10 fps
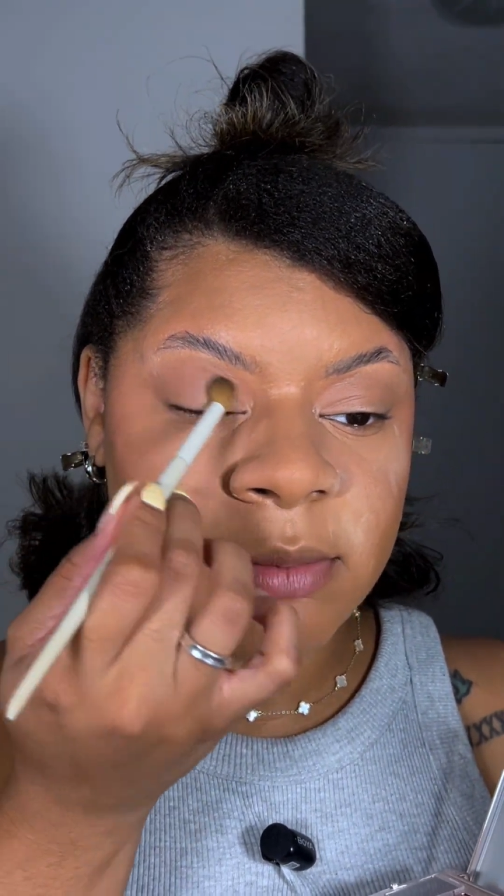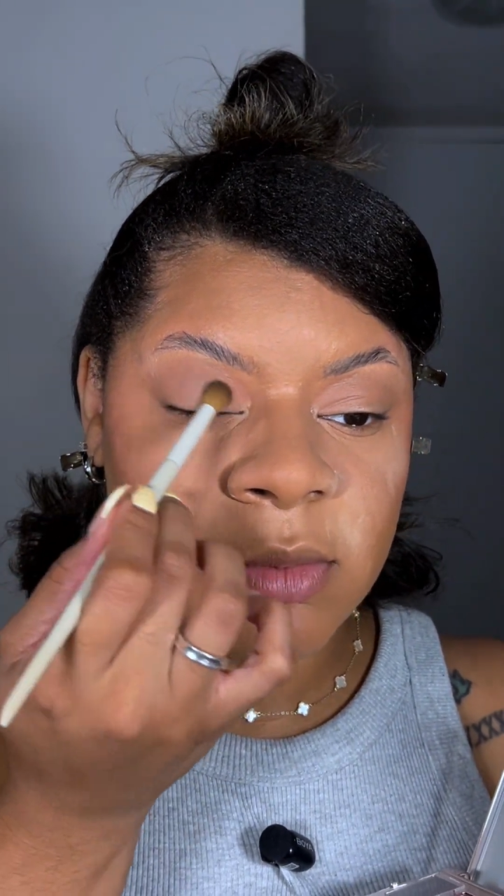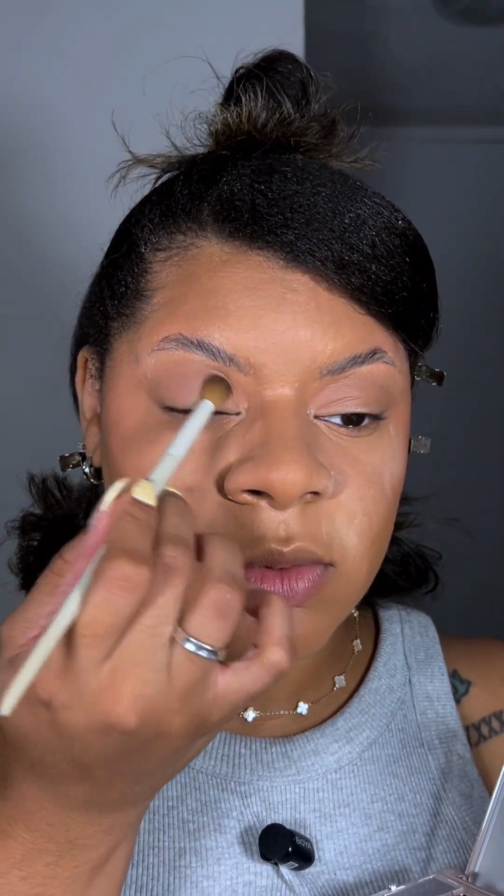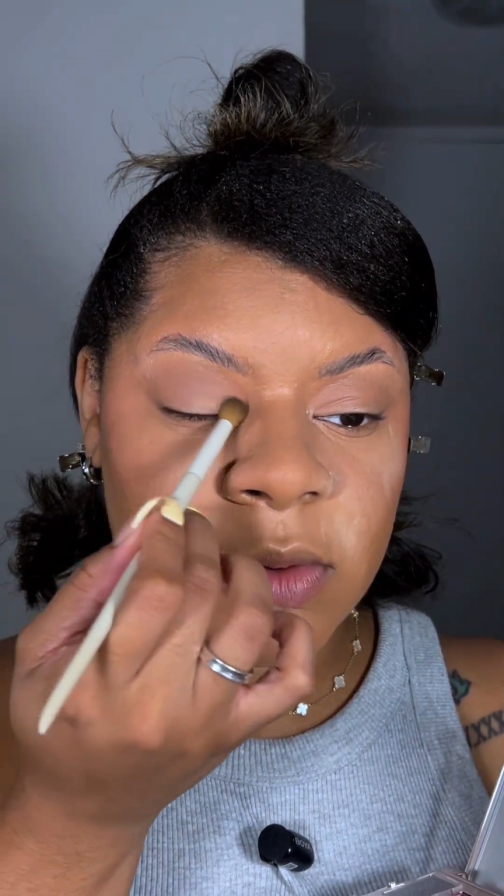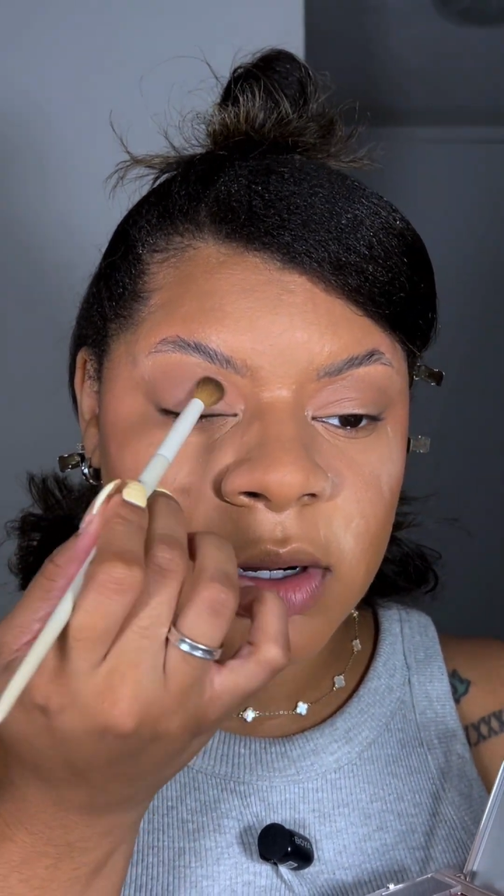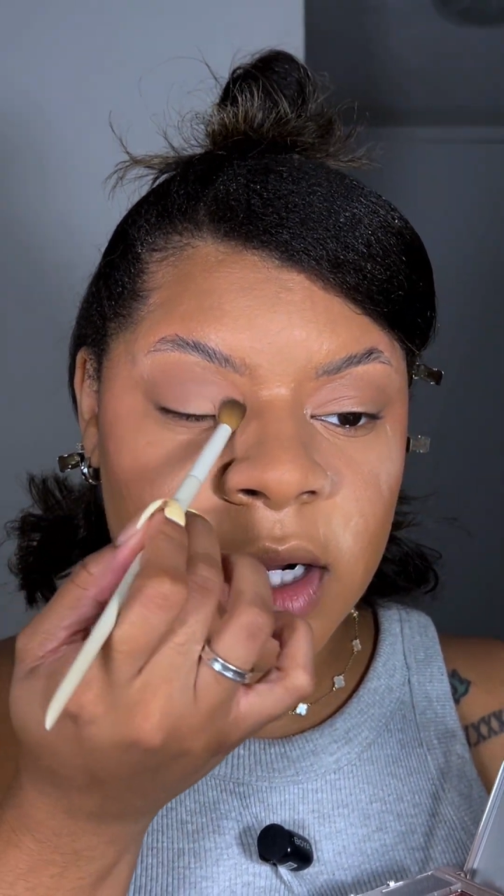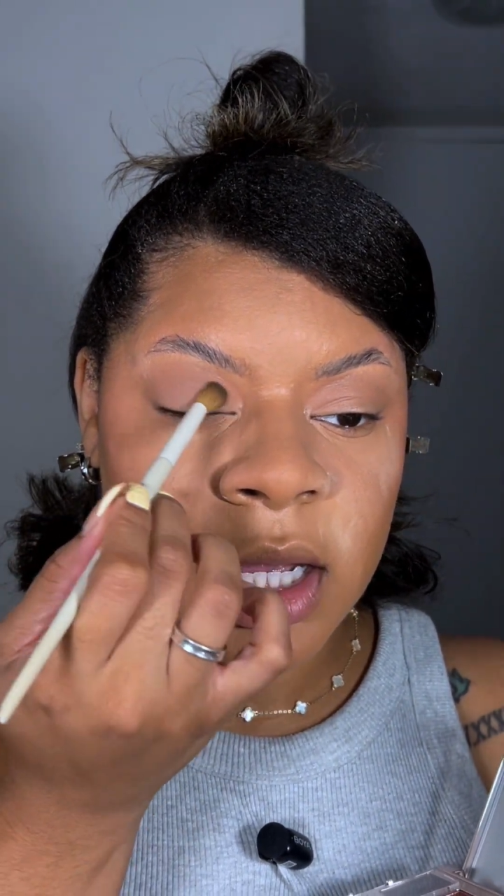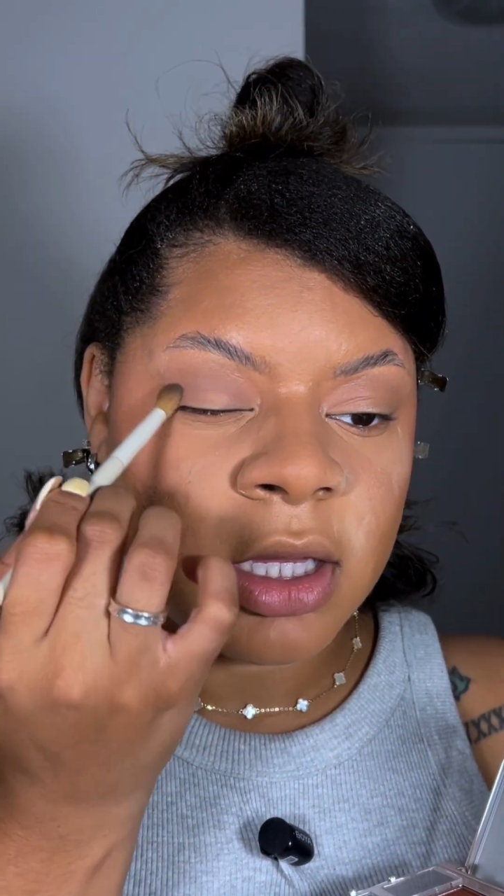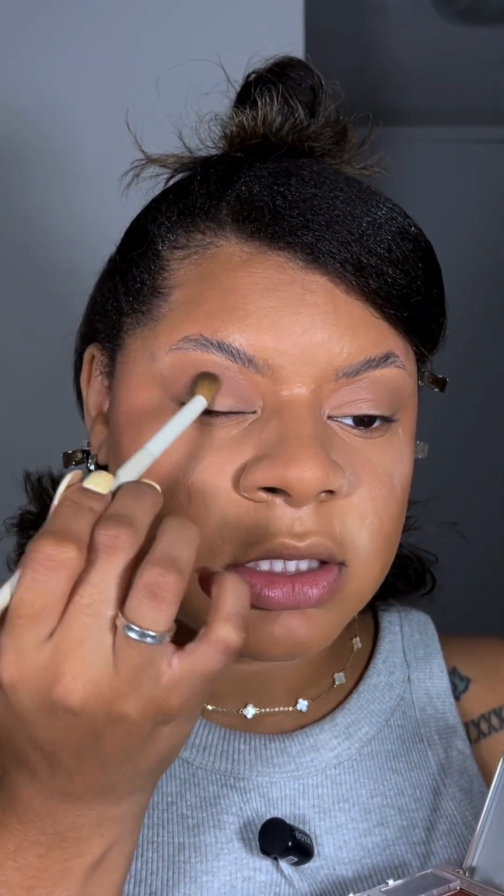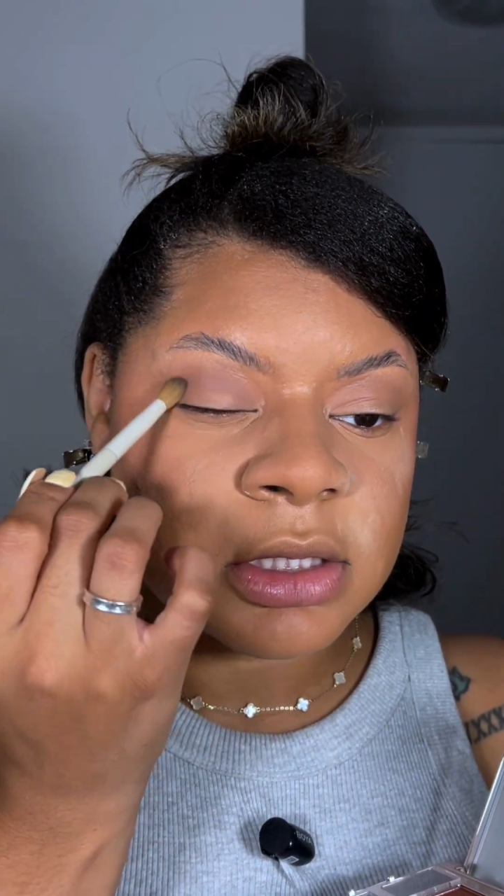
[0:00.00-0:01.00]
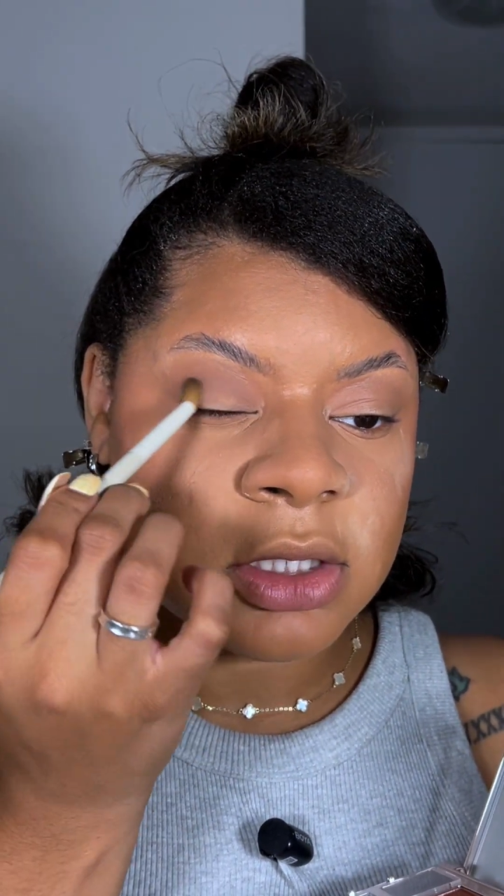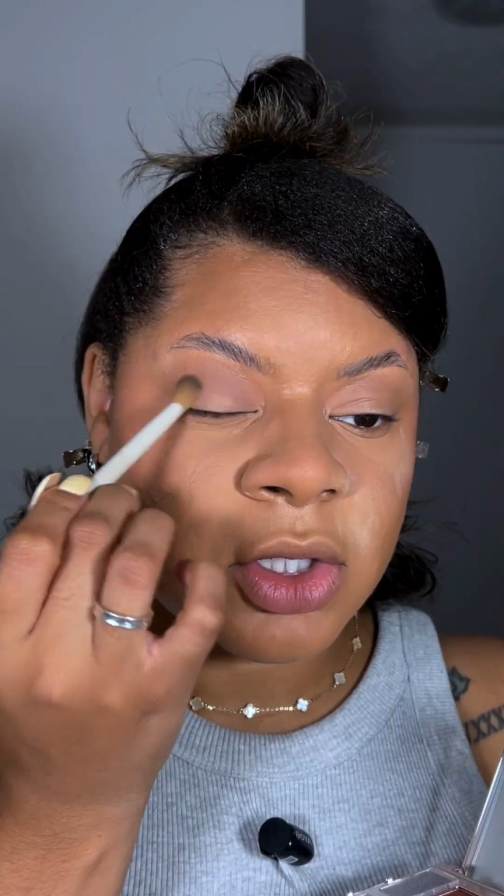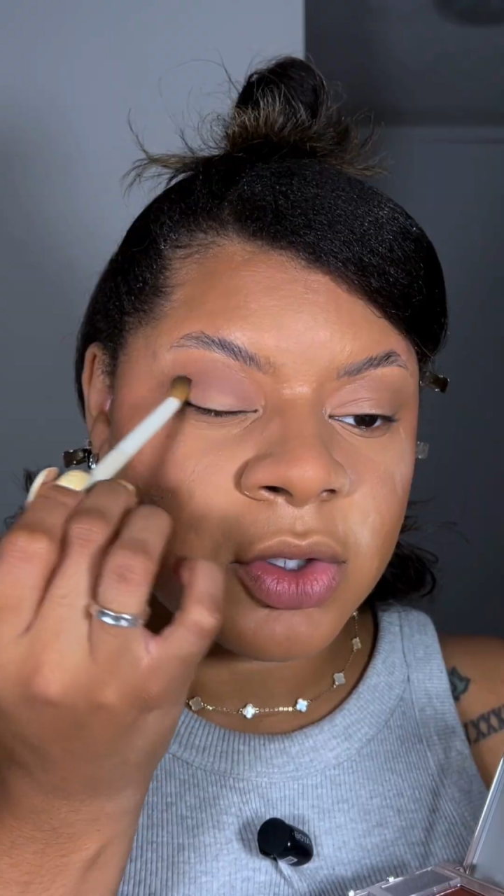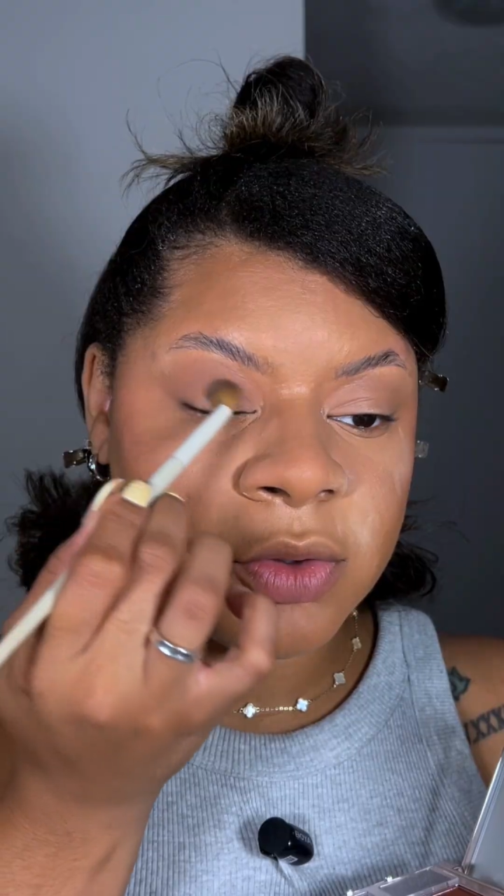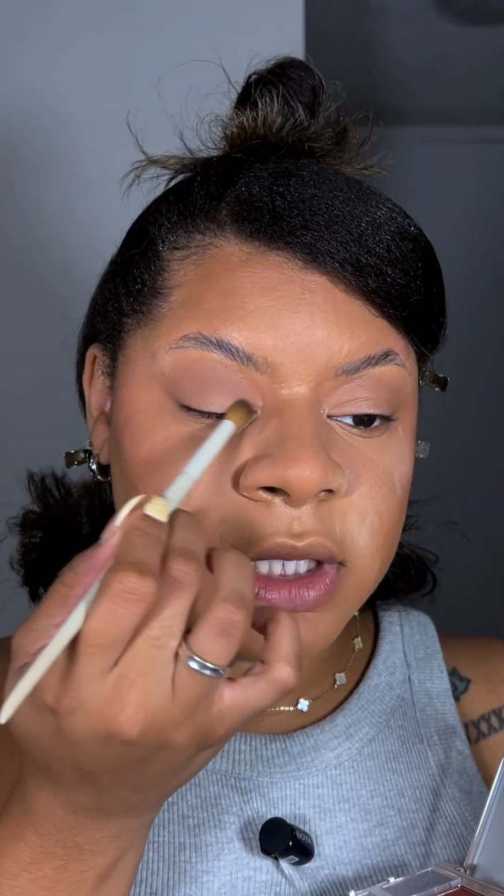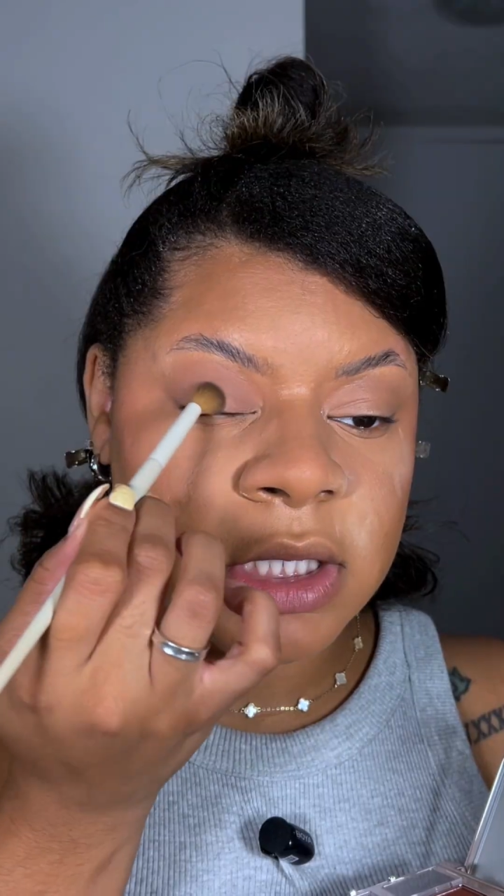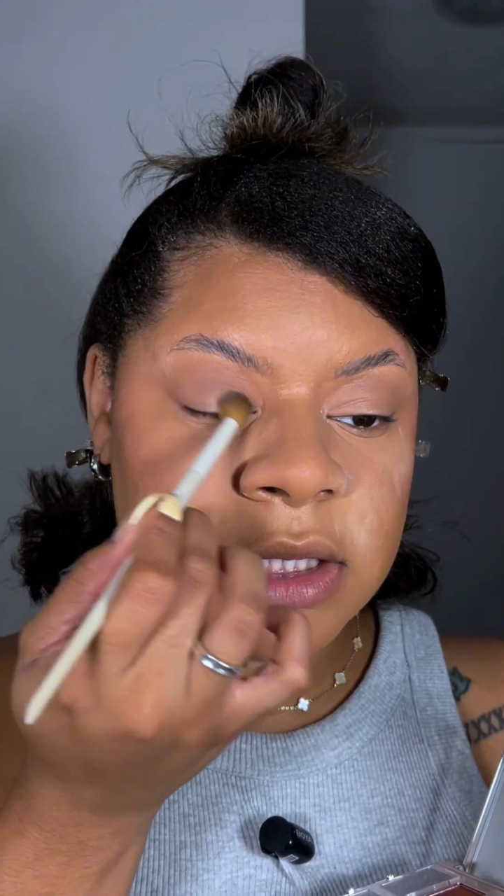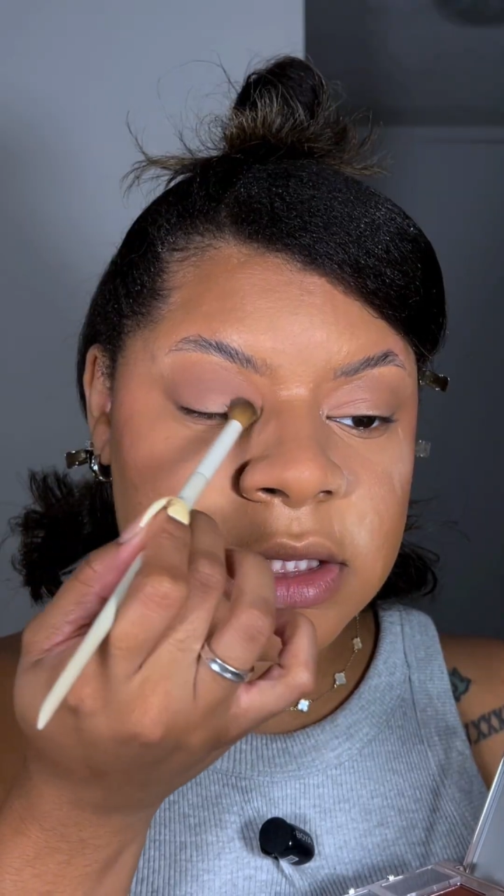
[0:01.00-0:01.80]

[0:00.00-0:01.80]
more into the crease,